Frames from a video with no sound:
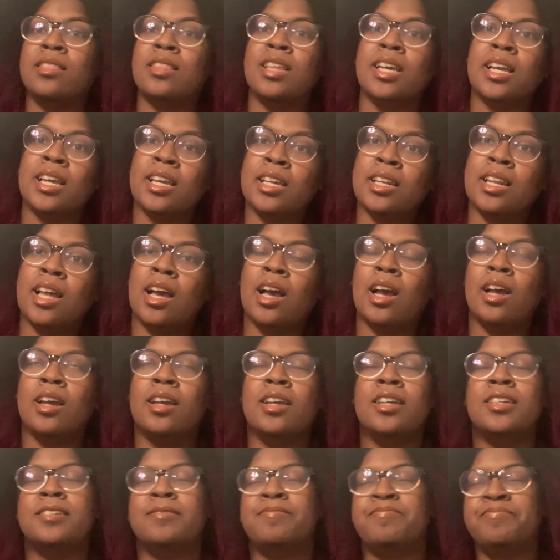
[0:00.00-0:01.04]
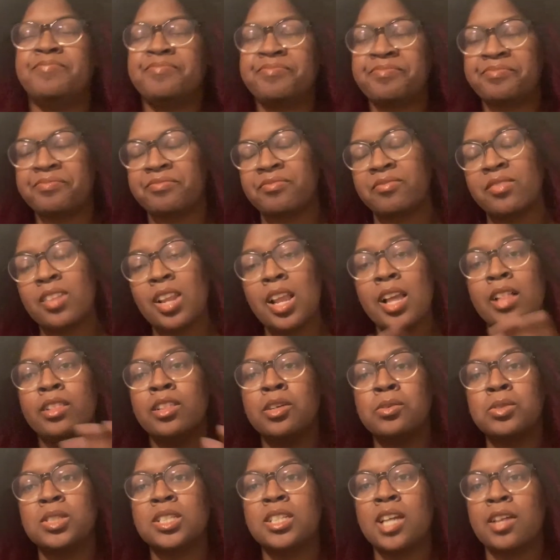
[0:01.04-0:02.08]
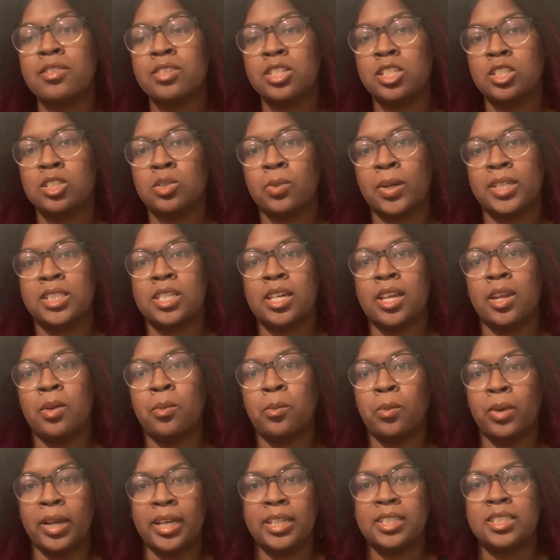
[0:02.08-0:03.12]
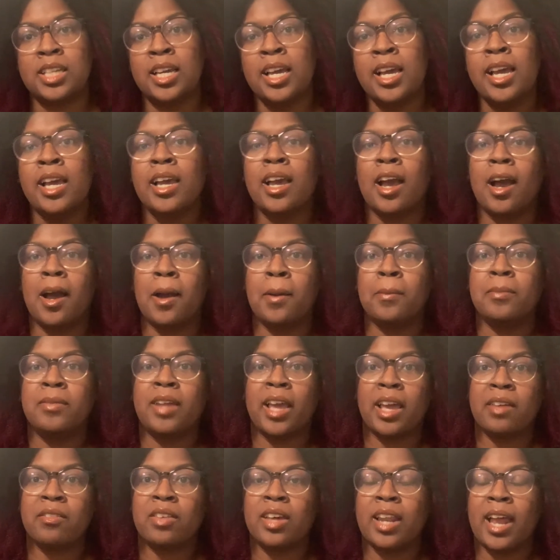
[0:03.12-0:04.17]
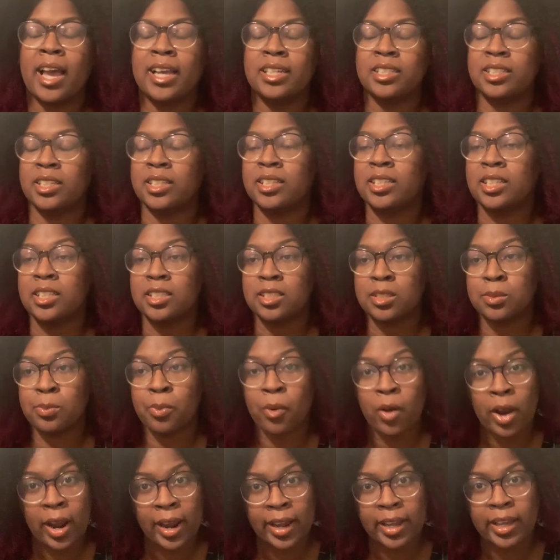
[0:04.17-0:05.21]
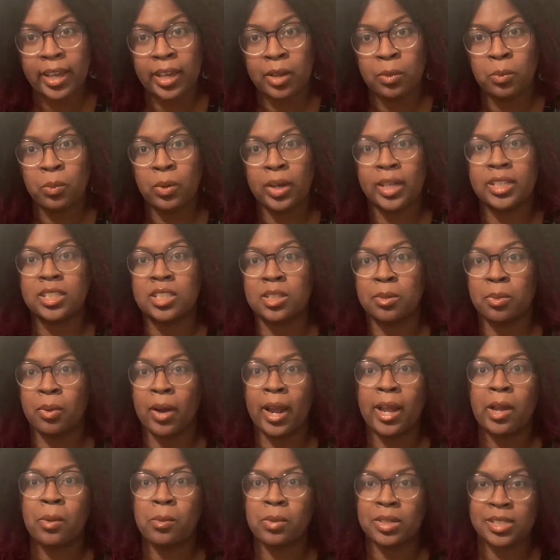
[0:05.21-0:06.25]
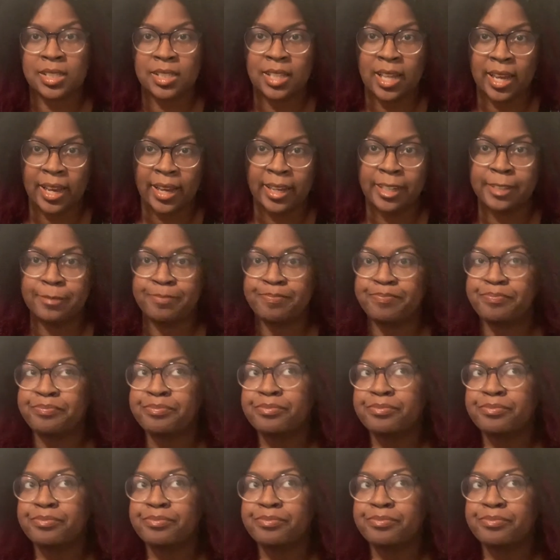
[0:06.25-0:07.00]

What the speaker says: then there was another situation in which David had did this prank, in which the prank was that